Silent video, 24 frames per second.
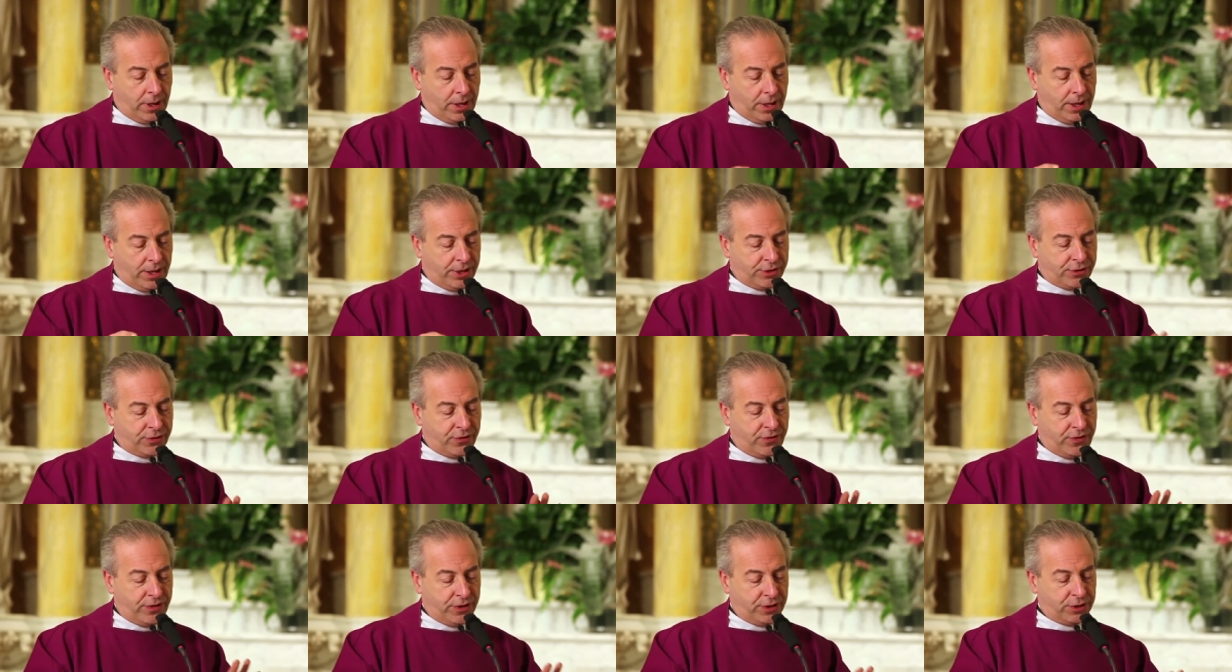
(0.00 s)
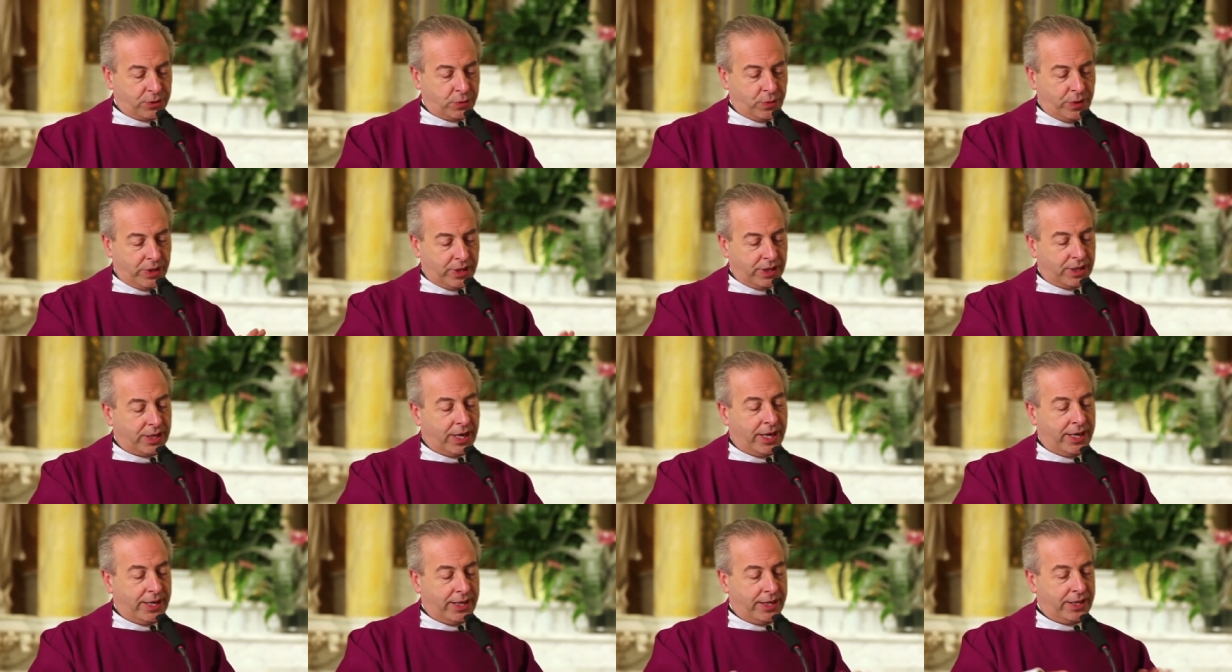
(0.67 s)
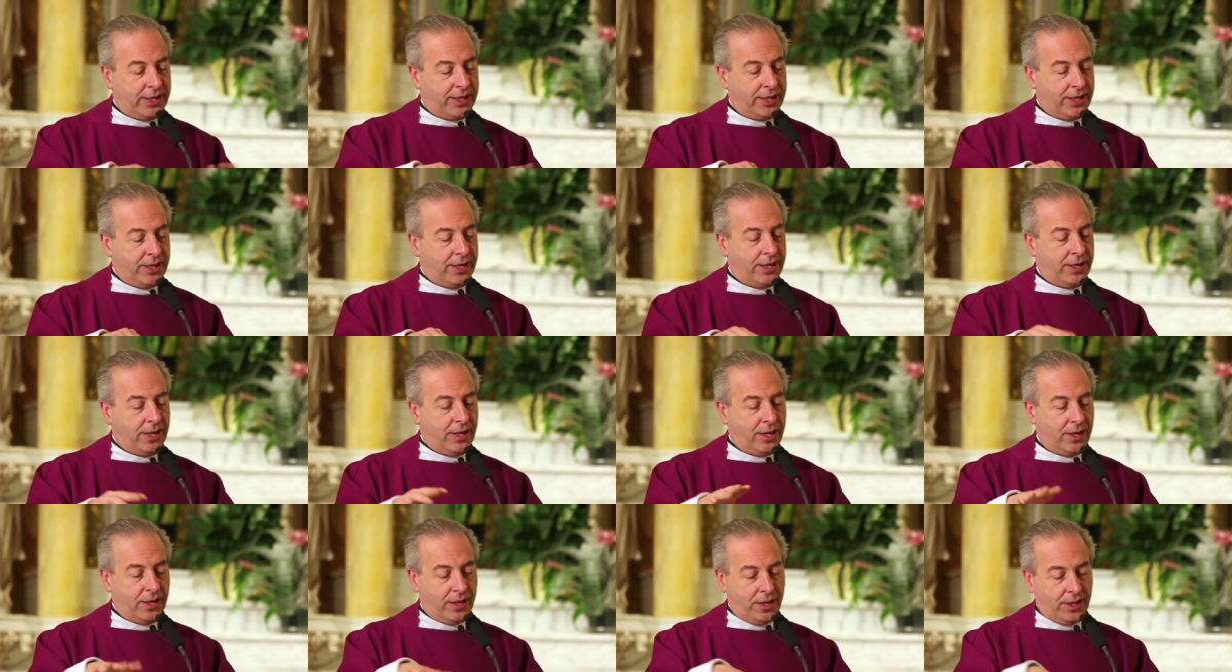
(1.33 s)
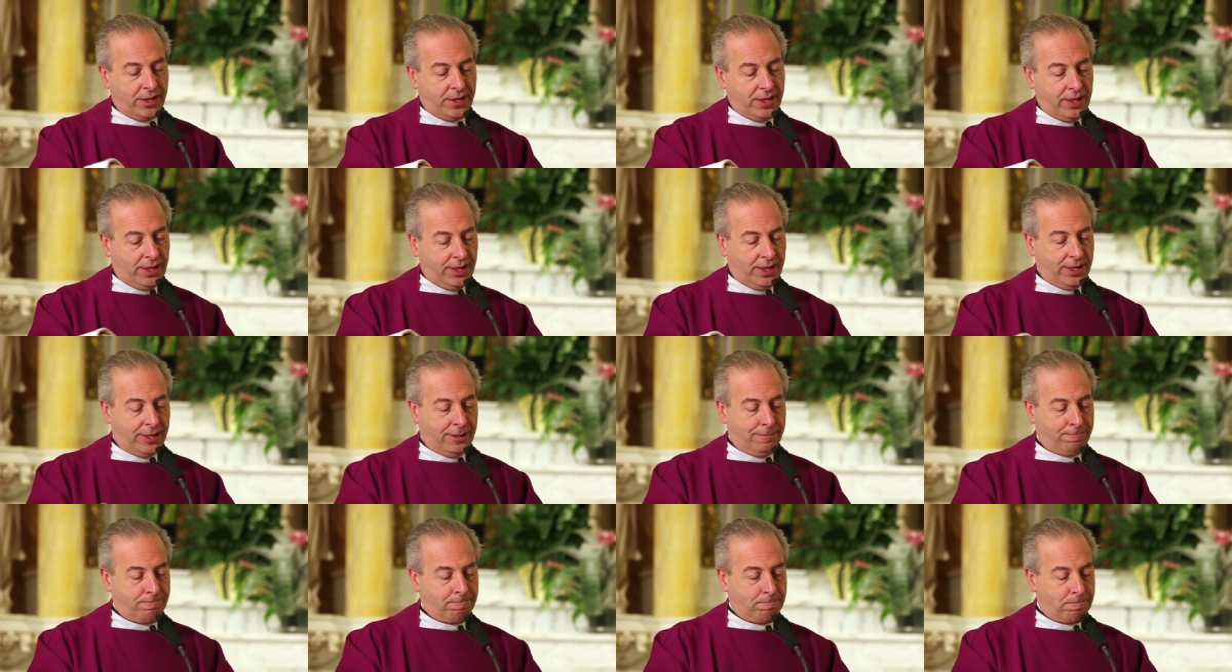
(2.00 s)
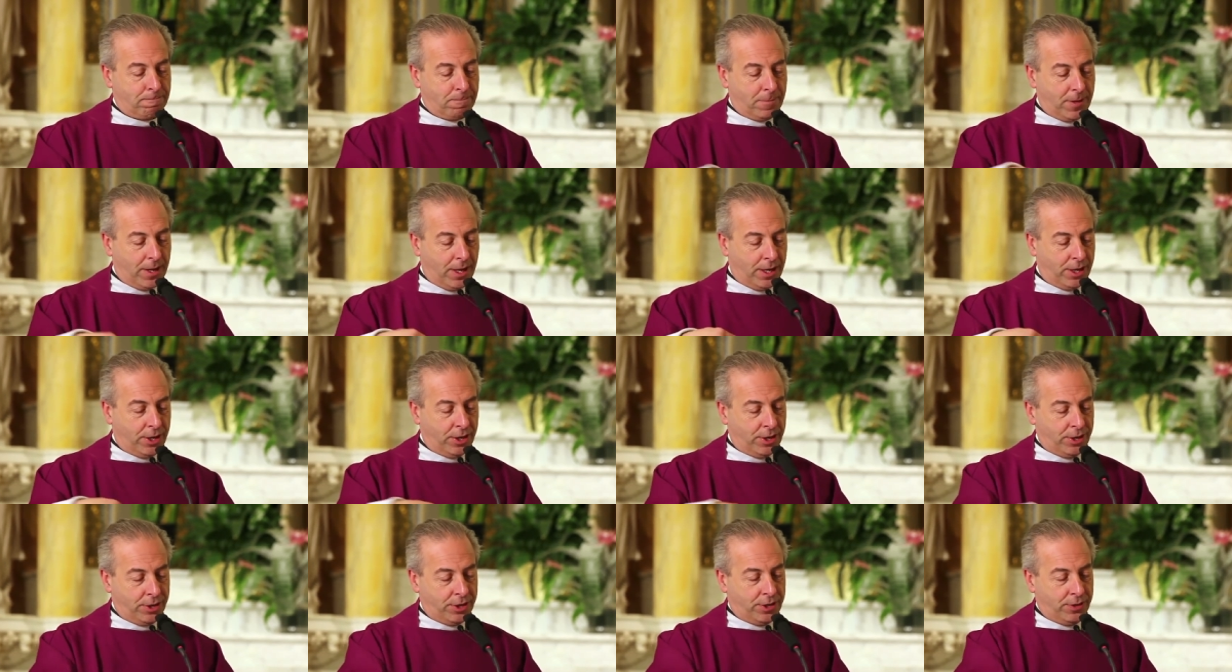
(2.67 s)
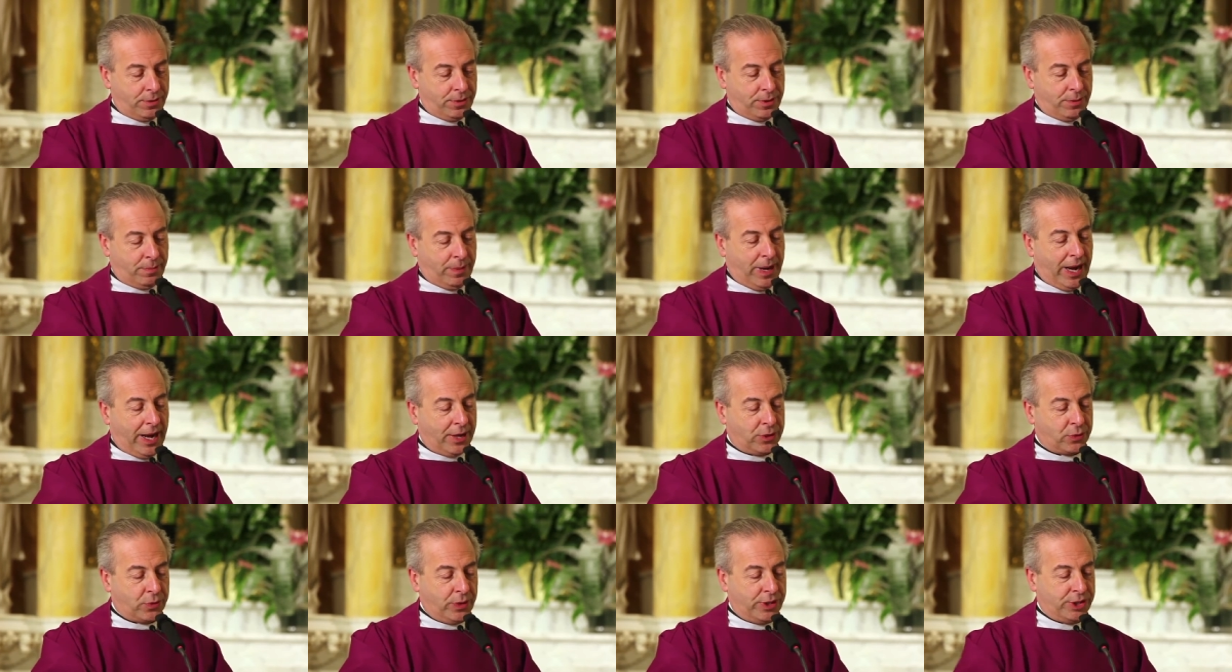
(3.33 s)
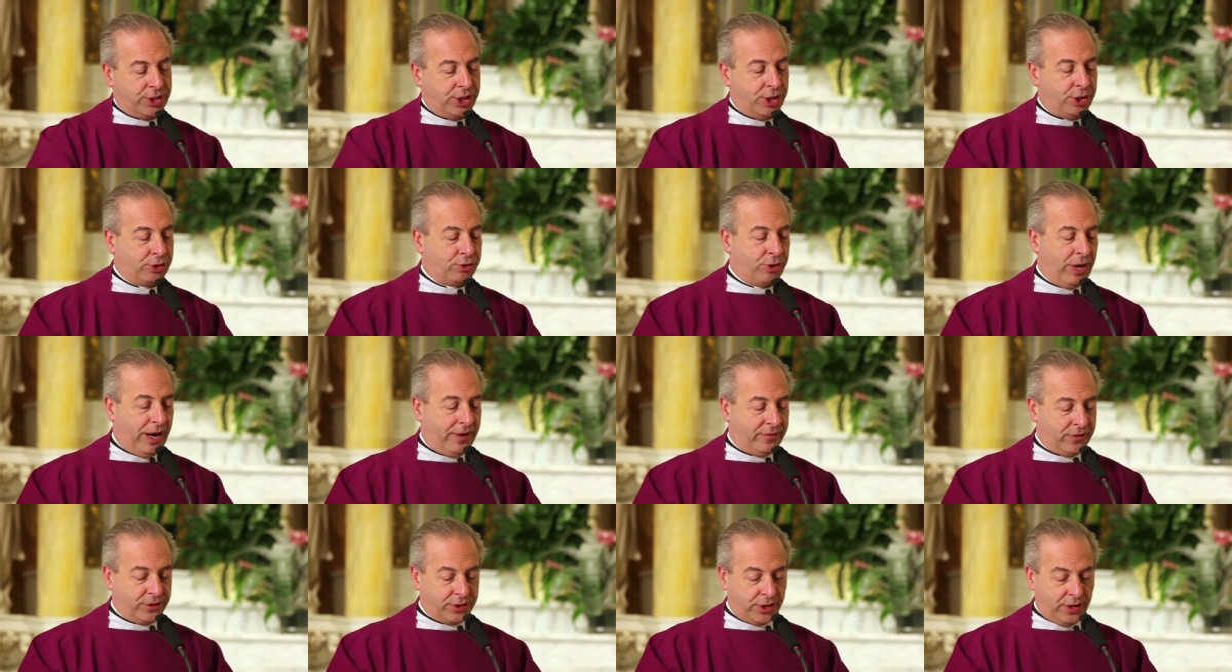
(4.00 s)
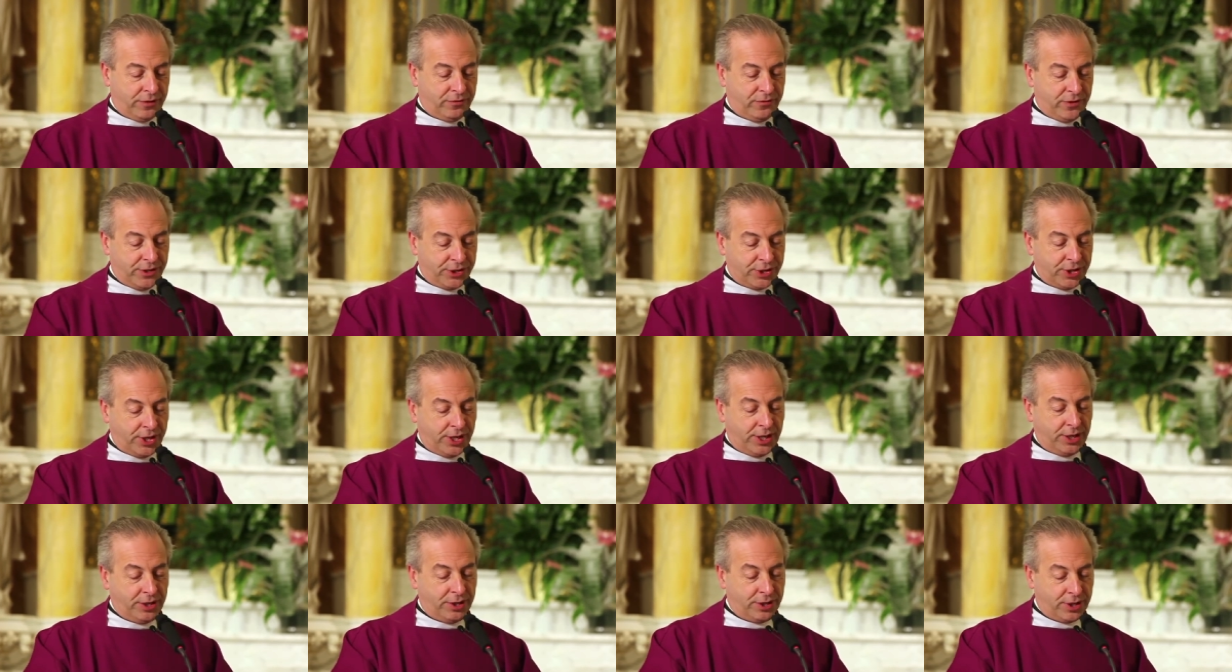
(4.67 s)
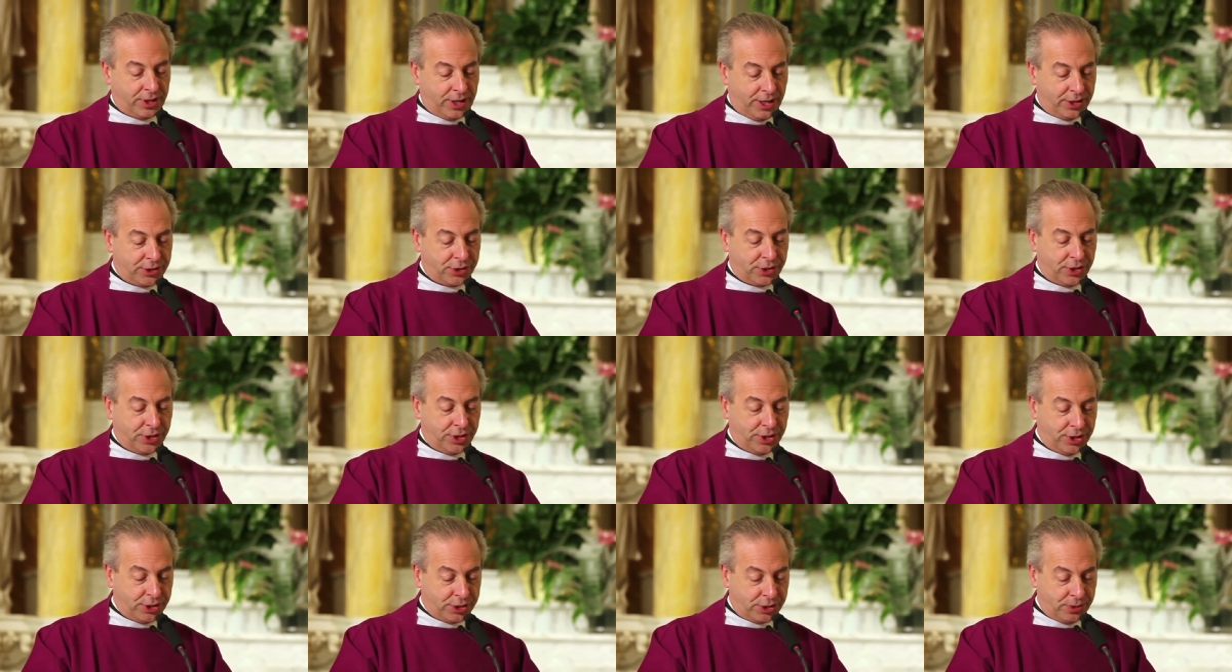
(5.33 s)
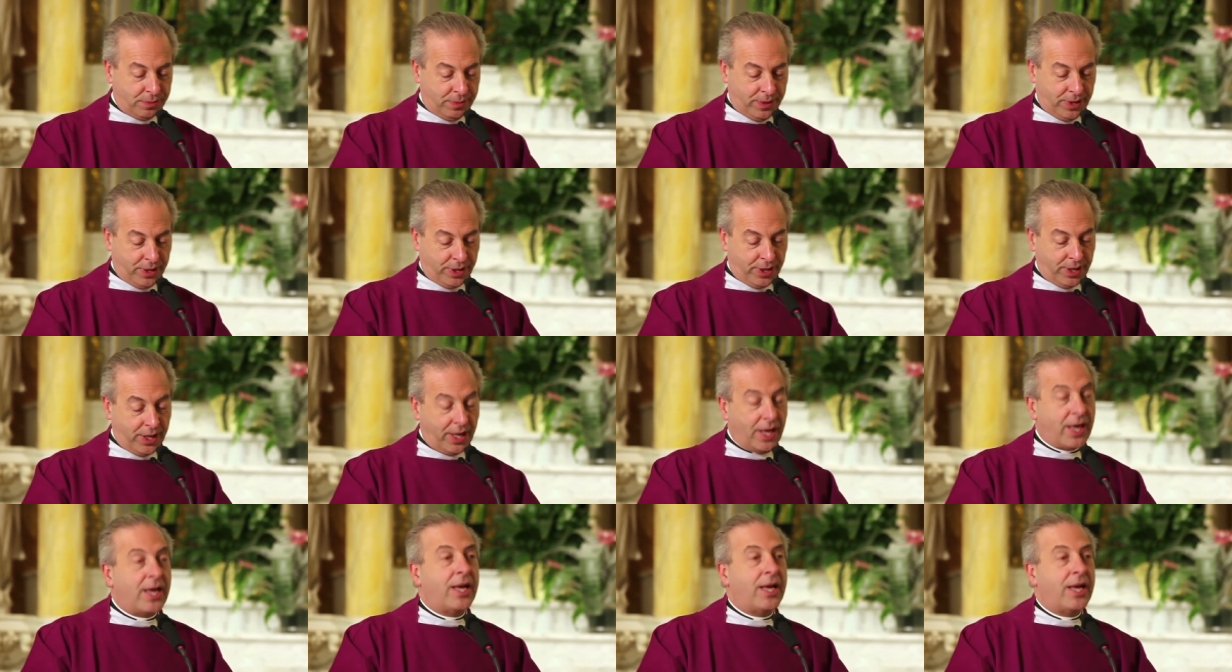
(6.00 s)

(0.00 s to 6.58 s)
is filled with light, the pathway she traveled on visiting her cousin Elizabeth.